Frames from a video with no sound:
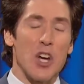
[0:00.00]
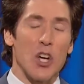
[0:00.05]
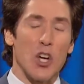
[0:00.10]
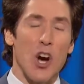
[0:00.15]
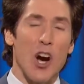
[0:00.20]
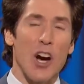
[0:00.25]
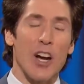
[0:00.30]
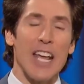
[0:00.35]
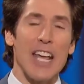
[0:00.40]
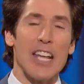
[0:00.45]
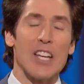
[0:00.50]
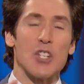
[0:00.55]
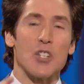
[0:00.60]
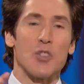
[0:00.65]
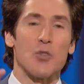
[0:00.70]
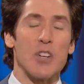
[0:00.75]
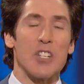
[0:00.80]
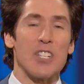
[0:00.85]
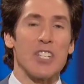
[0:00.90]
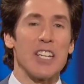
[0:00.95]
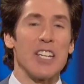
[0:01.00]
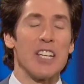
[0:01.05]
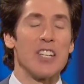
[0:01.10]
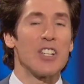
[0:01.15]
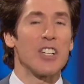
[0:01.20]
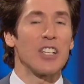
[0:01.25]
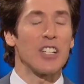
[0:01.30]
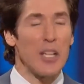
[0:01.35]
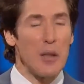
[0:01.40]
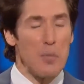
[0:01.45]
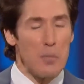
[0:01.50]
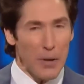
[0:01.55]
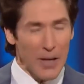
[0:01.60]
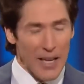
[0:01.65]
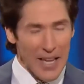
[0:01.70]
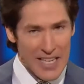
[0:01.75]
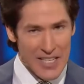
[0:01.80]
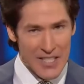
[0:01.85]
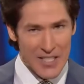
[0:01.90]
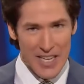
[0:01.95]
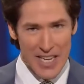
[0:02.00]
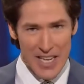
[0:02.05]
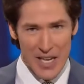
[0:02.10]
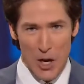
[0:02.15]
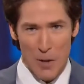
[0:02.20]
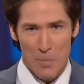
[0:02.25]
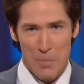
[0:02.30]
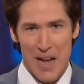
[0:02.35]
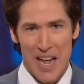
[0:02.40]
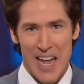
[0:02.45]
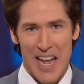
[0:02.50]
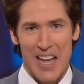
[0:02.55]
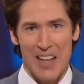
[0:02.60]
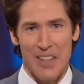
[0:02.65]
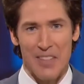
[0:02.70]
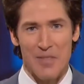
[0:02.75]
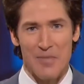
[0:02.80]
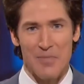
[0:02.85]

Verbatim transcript: God had strategically placed in our path.